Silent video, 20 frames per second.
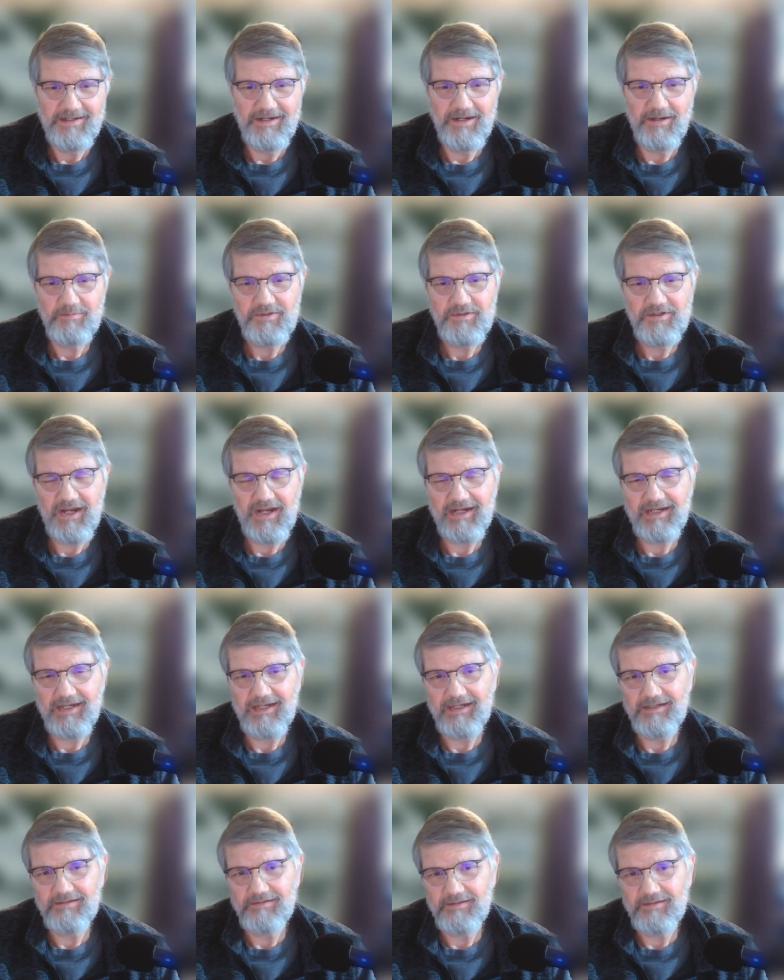
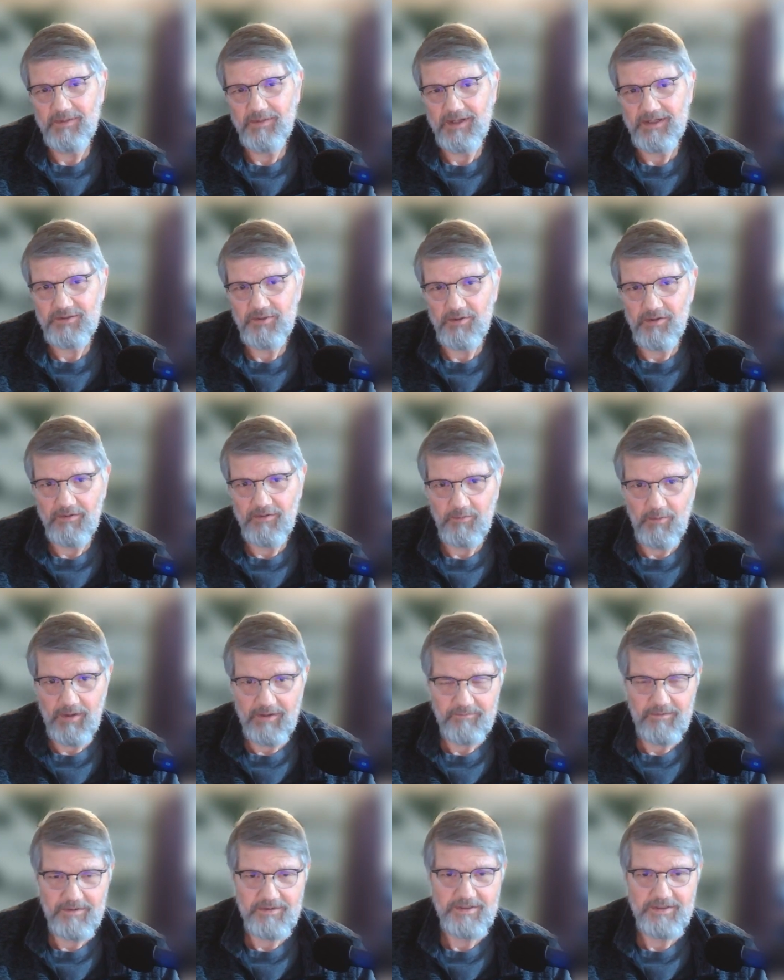checking to make sure all the
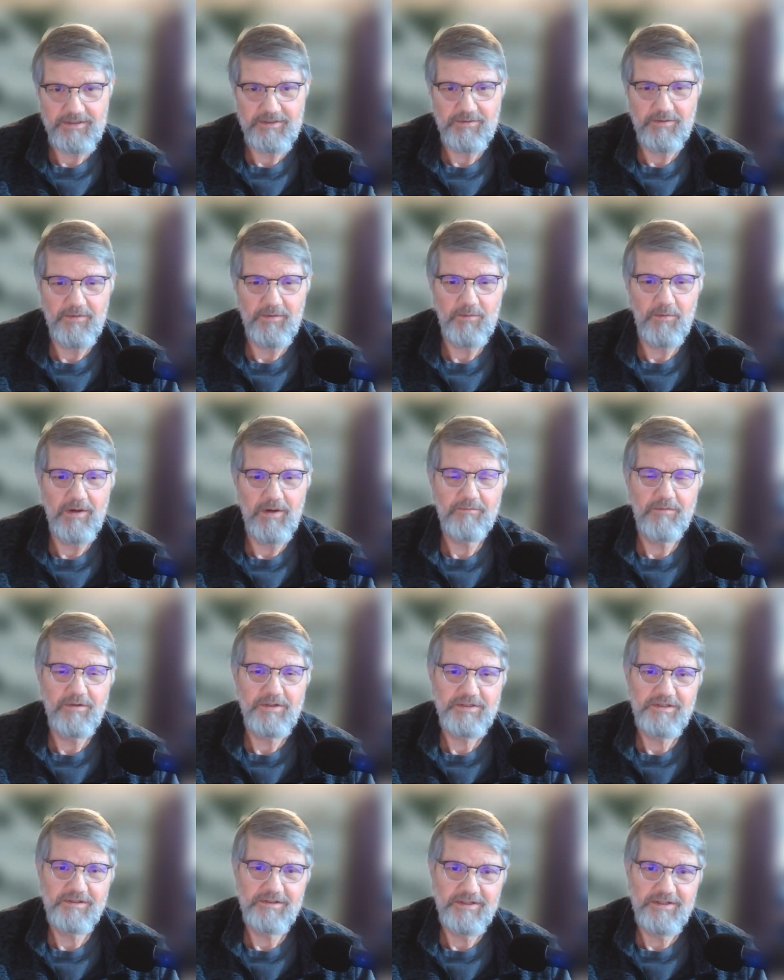references are in the
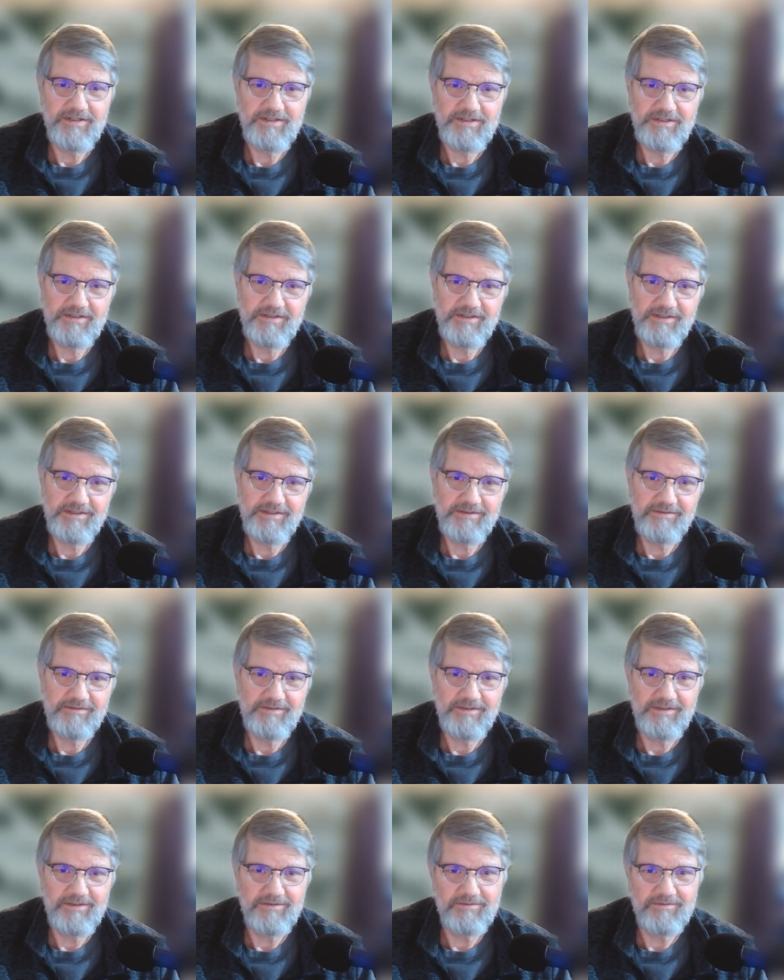reference list.
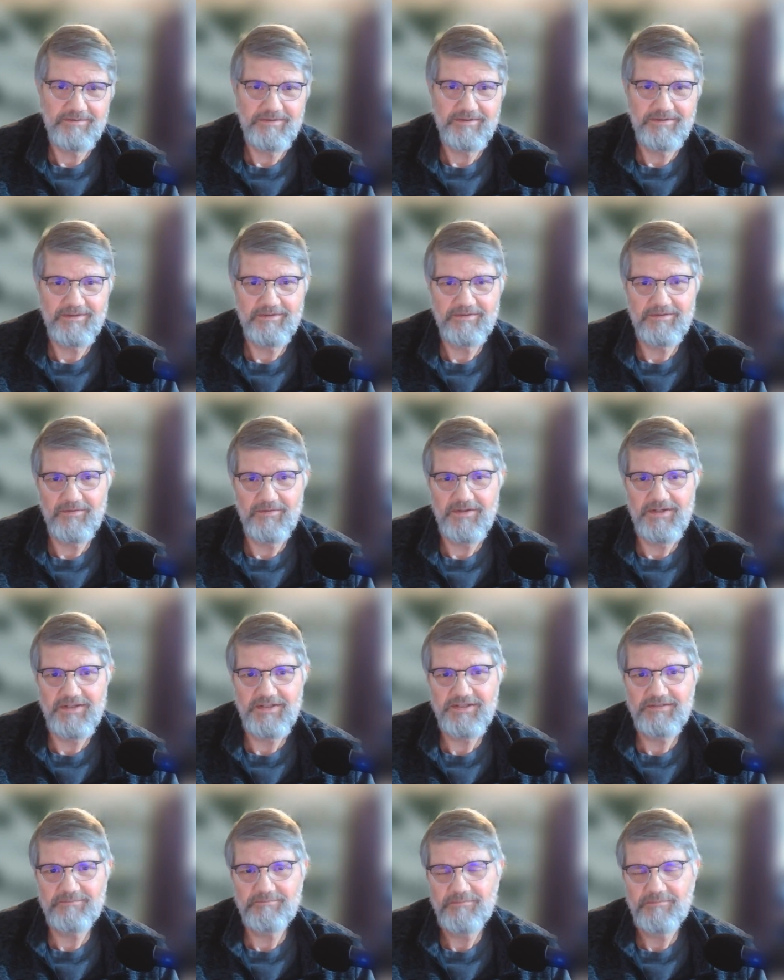Are
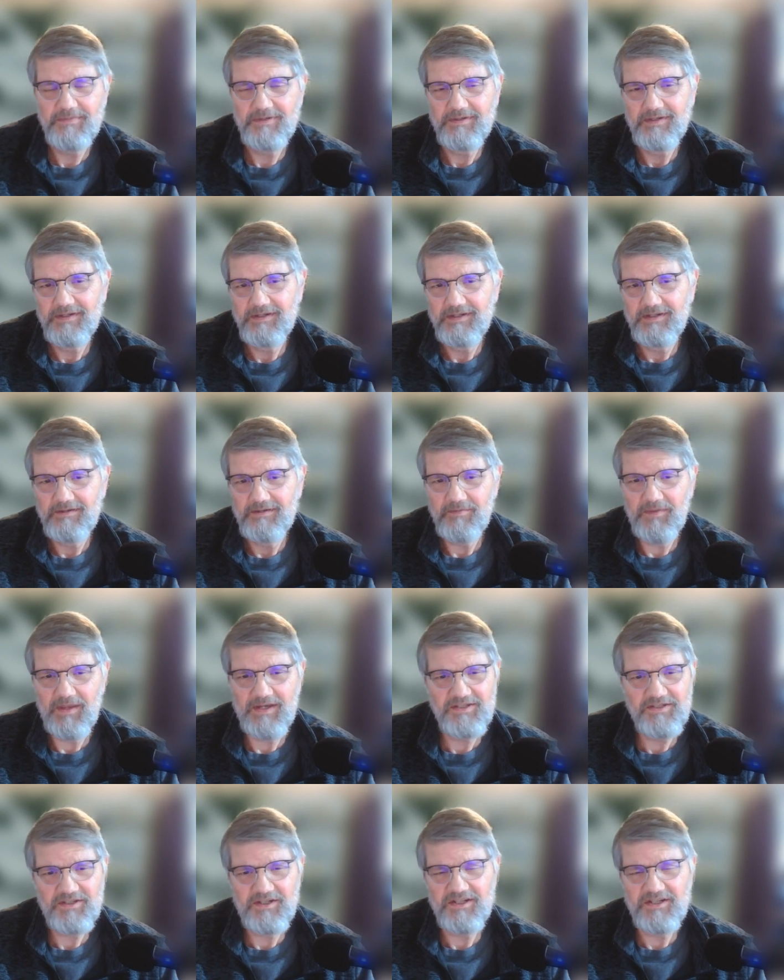these
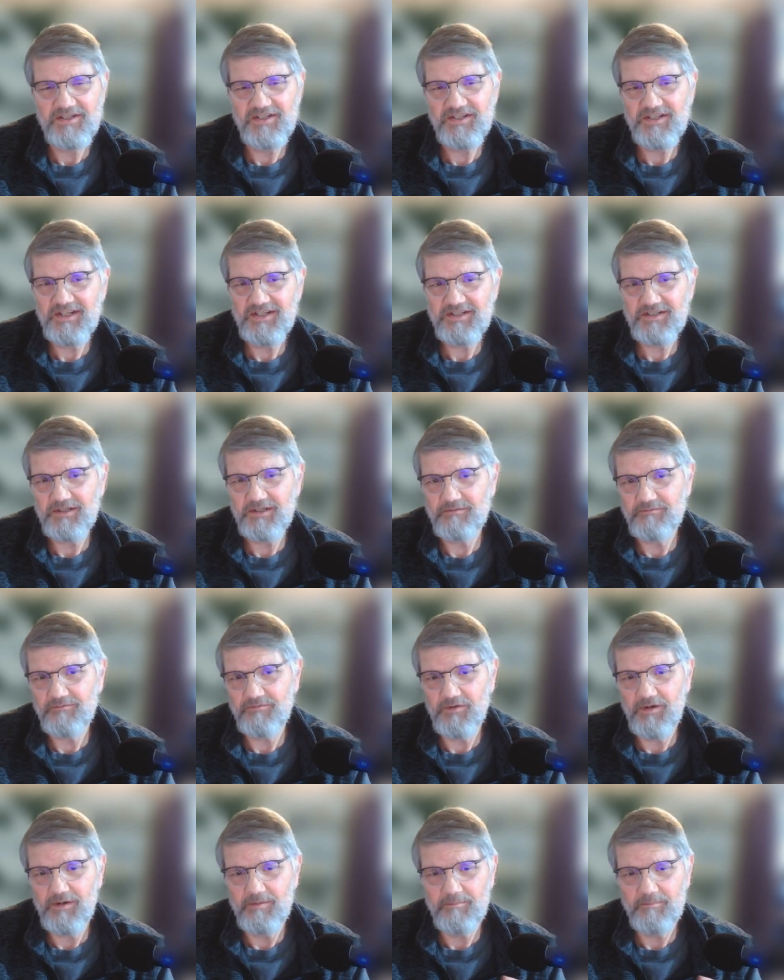things consistent
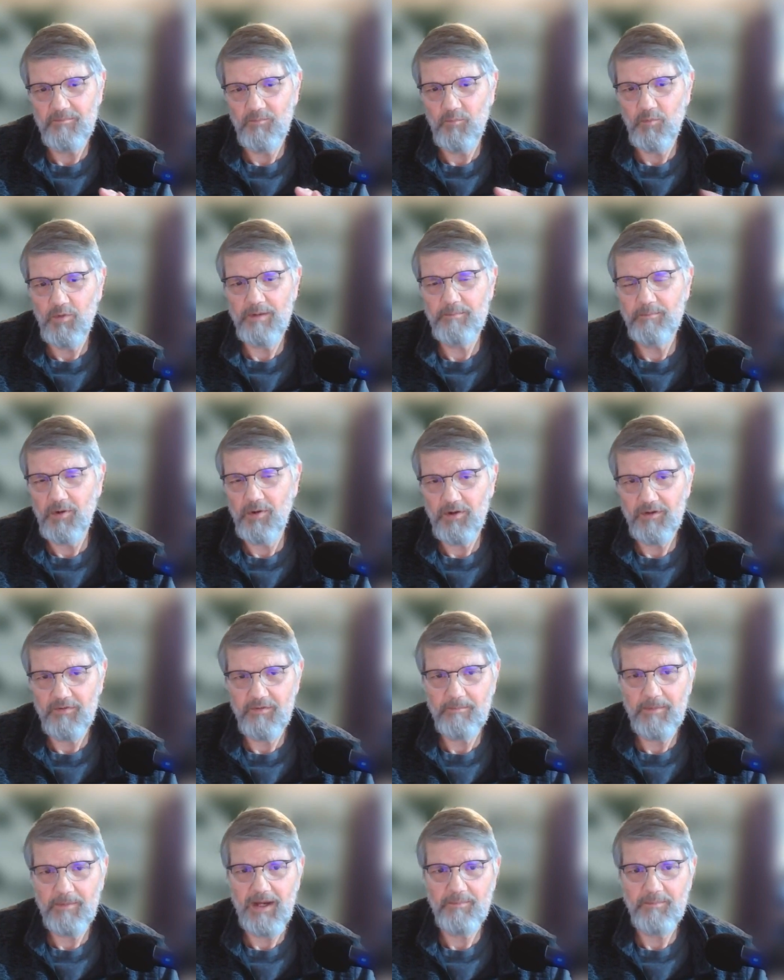from one part of
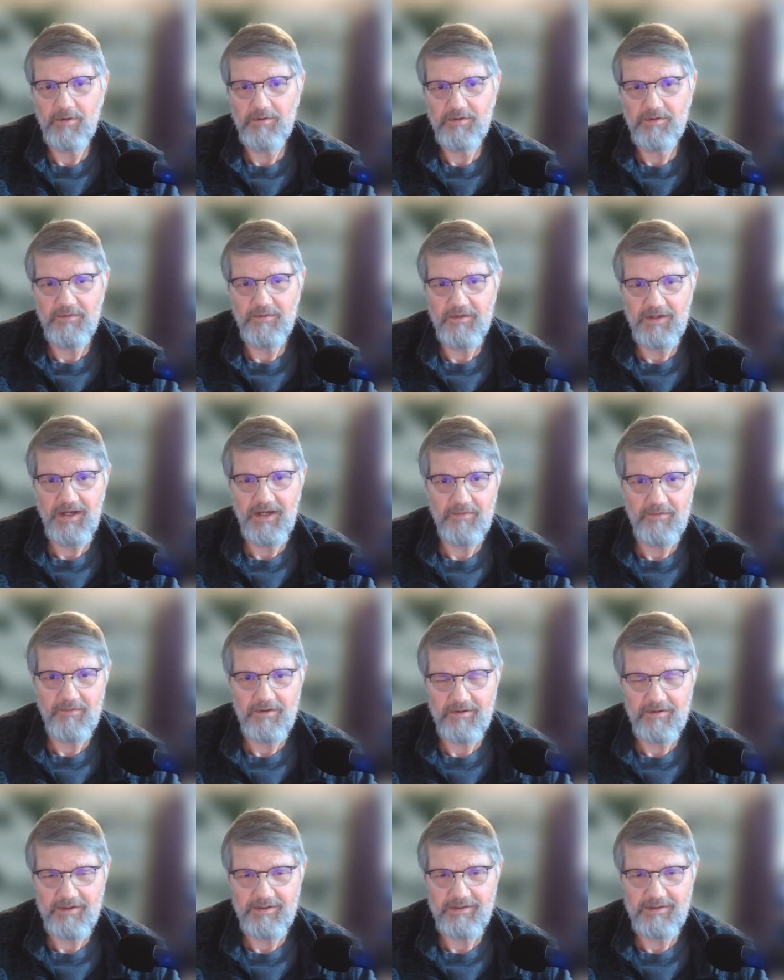the paper to the
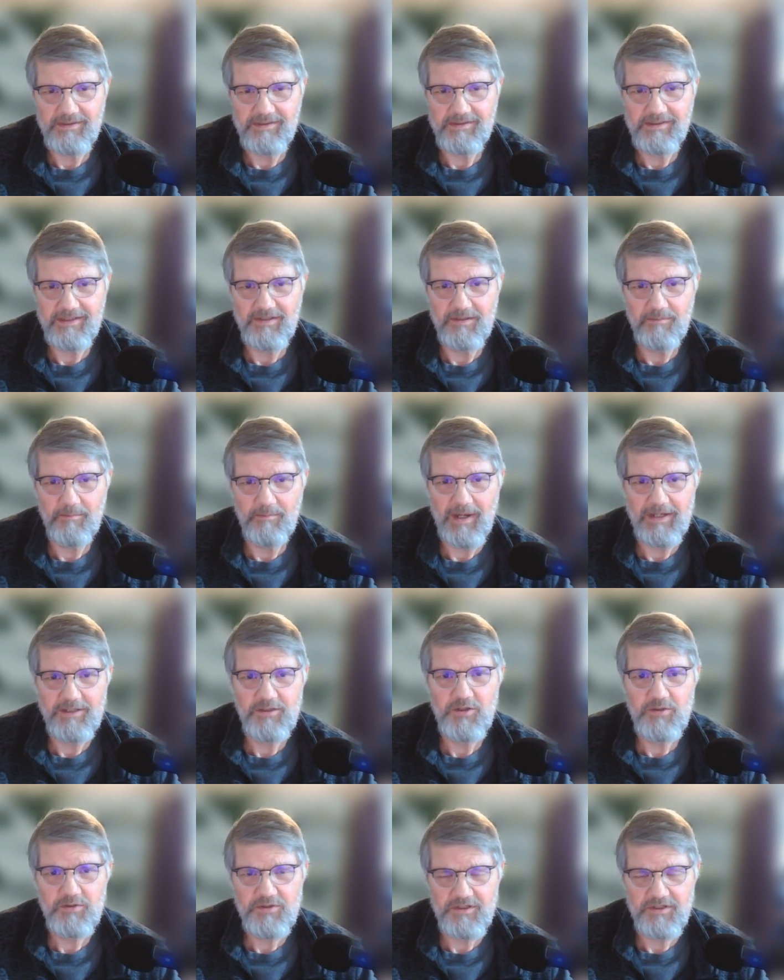other in the
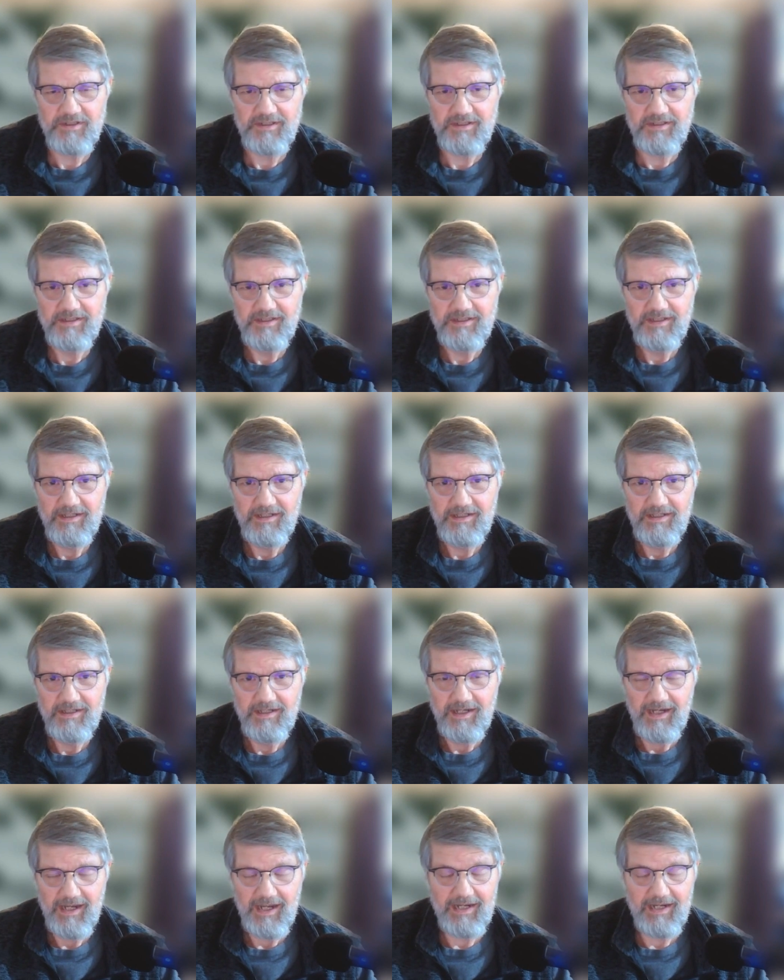minutia?
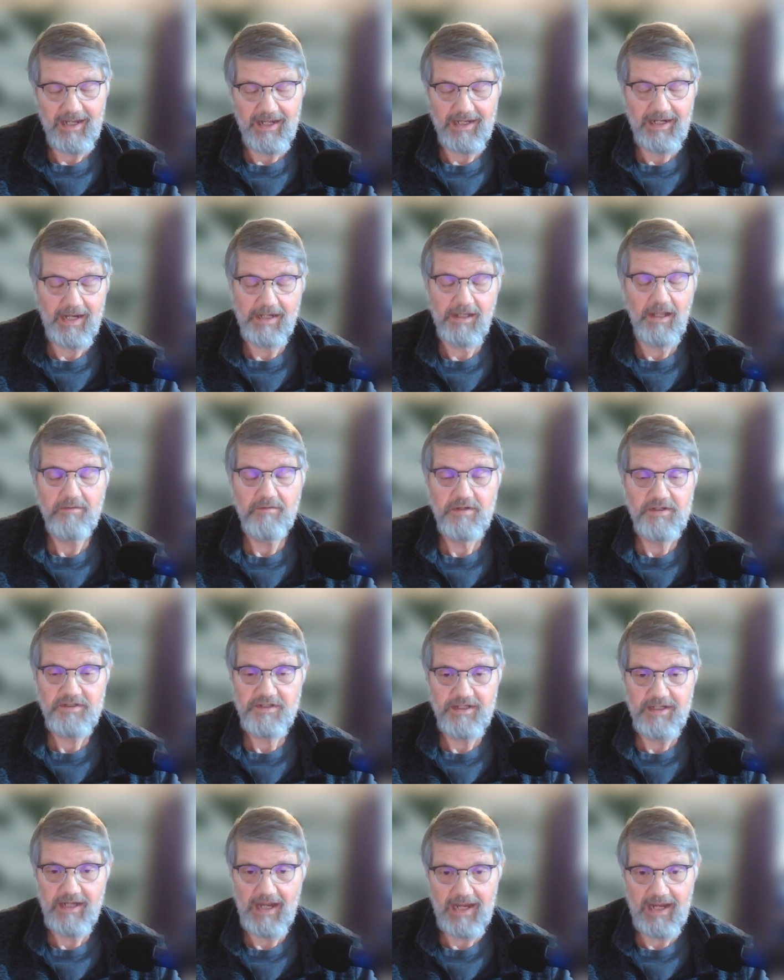And I'd love to
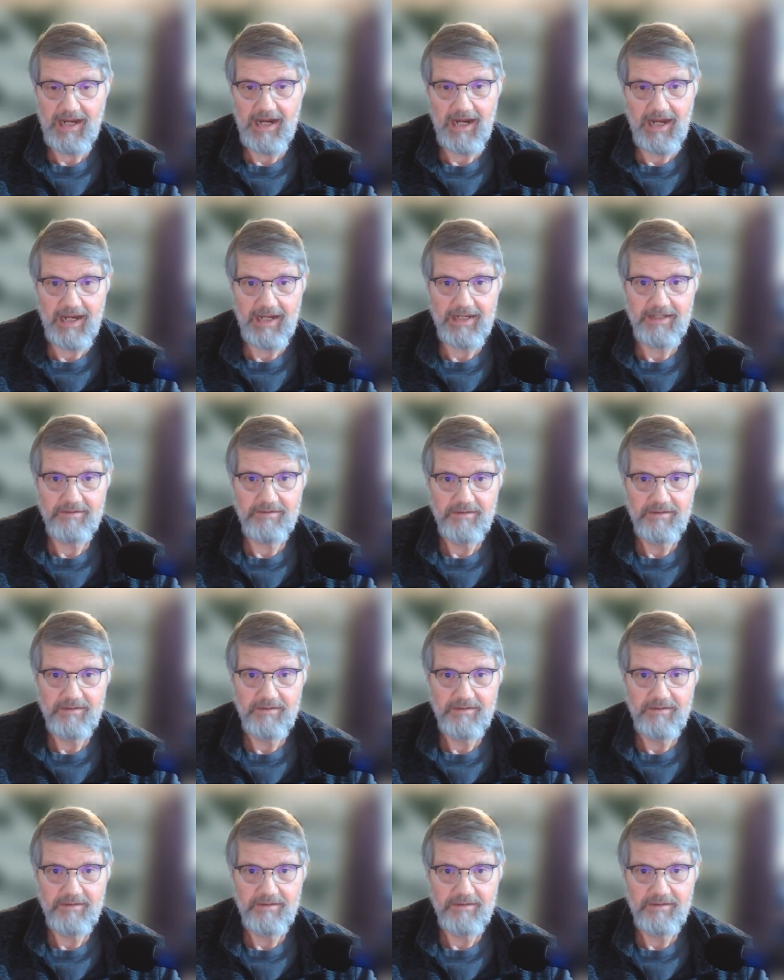see AI